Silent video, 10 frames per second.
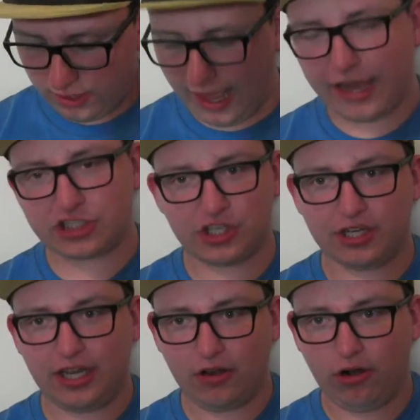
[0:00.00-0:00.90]

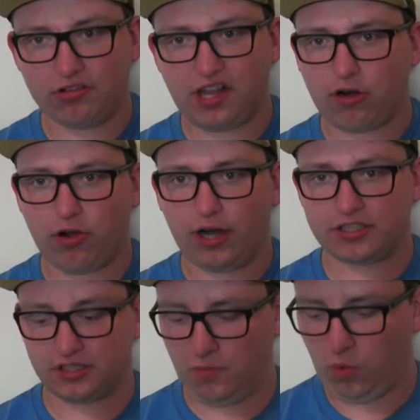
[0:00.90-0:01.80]
action heroes that are
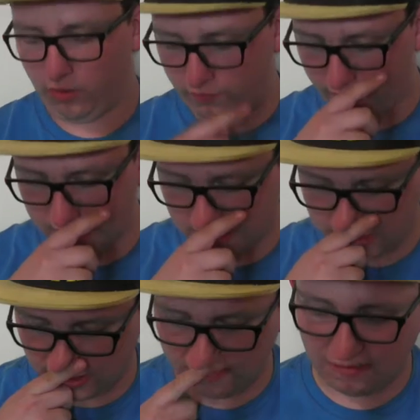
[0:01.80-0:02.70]
awesome. Wolverine's
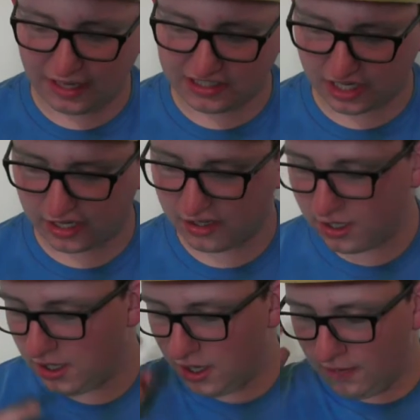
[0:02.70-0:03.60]
still amazing.